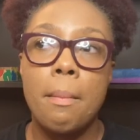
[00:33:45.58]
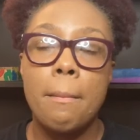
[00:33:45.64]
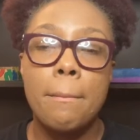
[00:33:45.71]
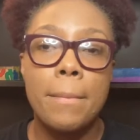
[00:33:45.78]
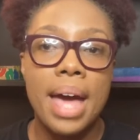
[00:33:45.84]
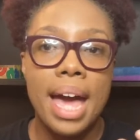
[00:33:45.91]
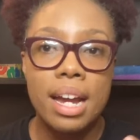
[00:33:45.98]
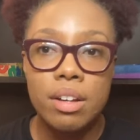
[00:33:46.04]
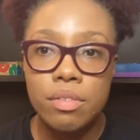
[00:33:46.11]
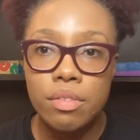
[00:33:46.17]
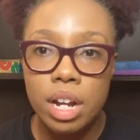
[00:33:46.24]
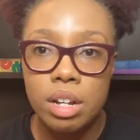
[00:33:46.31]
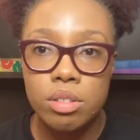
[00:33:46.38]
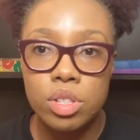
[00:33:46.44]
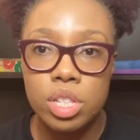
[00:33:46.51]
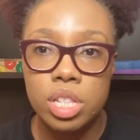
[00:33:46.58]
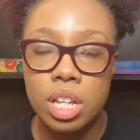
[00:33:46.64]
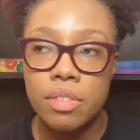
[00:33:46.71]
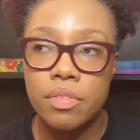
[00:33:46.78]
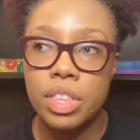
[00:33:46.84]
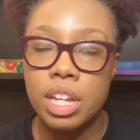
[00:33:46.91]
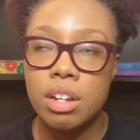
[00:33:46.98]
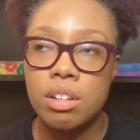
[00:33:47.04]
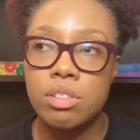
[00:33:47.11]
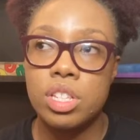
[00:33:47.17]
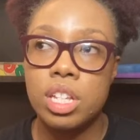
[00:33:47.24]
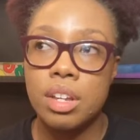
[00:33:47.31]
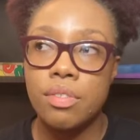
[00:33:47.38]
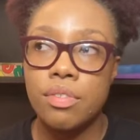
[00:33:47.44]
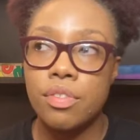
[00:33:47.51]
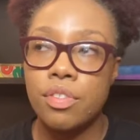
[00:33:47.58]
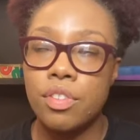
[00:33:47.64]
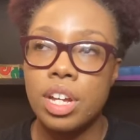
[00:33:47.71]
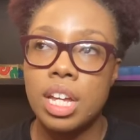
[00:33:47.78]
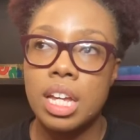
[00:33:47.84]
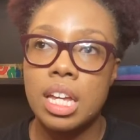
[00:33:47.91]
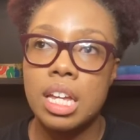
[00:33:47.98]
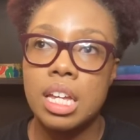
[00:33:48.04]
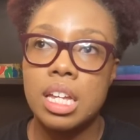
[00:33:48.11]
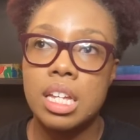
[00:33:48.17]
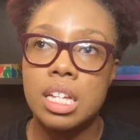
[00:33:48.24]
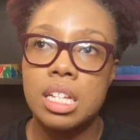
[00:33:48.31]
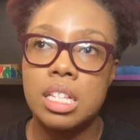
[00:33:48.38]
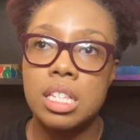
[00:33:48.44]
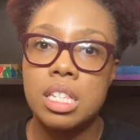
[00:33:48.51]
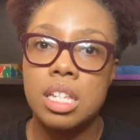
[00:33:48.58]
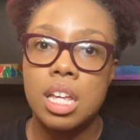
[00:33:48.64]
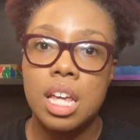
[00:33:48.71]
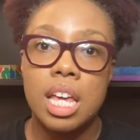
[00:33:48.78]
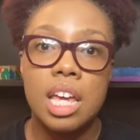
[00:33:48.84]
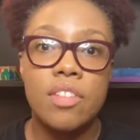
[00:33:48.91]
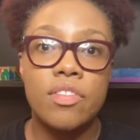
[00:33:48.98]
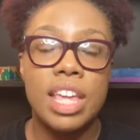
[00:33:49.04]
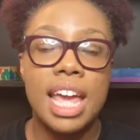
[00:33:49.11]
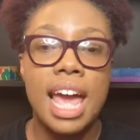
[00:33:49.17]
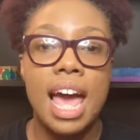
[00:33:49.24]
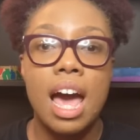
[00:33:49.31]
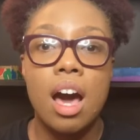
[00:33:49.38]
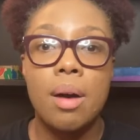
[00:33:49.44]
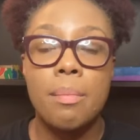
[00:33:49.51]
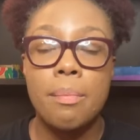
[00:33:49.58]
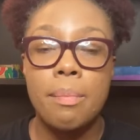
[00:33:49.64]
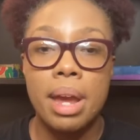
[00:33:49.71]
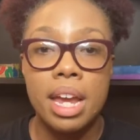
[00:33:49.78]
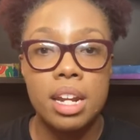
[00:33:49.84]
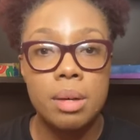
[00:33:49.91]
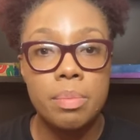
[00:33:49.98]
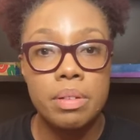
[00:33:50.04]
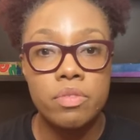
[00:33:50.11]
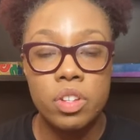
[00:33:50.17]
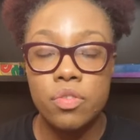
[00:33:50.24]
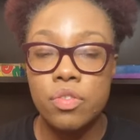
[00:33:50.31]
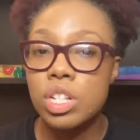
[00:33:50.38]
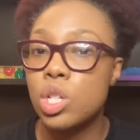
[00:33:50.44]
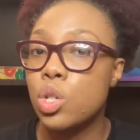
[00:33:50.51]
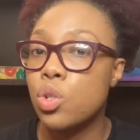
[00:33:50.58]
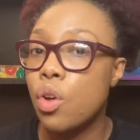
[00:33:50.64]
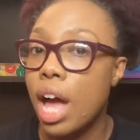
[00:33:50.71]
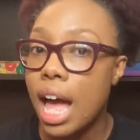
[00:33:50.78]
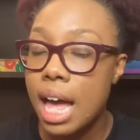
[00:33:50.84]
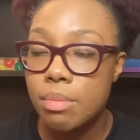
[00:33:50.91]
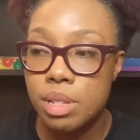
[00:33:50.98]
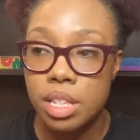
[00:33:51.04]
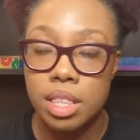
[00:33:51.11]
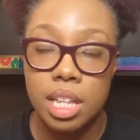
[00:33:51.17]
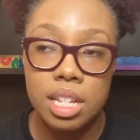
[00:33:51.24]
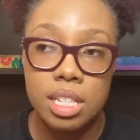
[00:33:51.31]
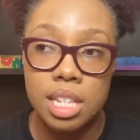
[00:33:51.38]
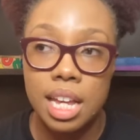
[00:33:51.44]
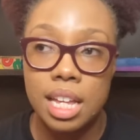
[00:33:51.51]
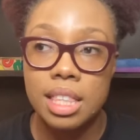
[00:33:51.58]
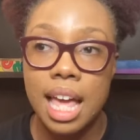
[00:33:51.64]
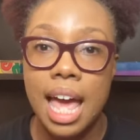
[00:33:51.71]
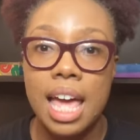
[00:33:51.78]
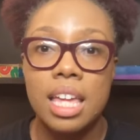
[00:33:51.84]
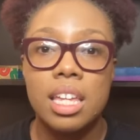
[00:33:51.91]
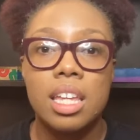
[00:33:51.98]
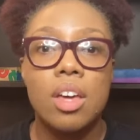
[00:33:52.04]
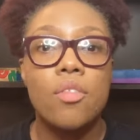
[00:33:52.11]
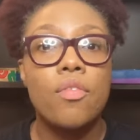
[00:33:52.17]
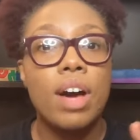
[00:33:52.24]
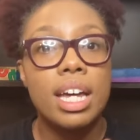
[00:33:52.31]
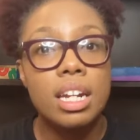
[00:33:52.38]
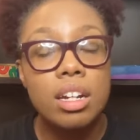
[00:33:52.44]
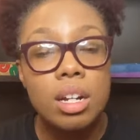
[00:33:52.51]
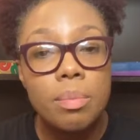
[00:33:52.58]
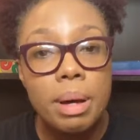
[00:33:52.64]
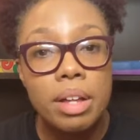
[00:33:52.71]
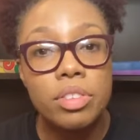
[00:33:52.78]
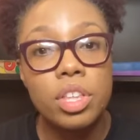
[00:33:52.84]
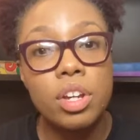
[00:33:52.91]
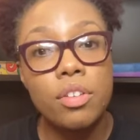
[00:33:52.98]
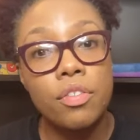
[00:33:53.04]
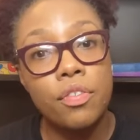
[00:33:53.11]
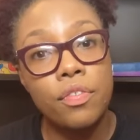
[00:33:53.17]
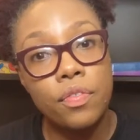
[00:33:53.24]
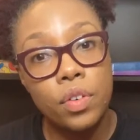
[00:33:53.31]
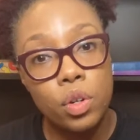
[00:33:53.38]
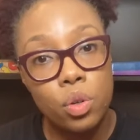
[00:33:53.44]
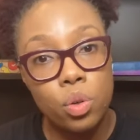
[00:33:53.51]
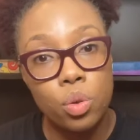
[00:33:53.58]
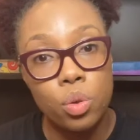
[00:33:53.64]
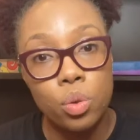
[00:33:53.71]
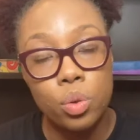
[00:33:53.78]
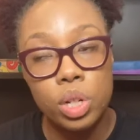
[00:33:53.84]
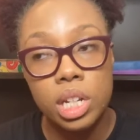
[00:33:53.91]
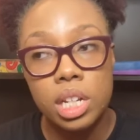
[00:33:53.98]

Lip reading: backgrounds of their different, if they are made up of different tribes and things like that. Find out about their food.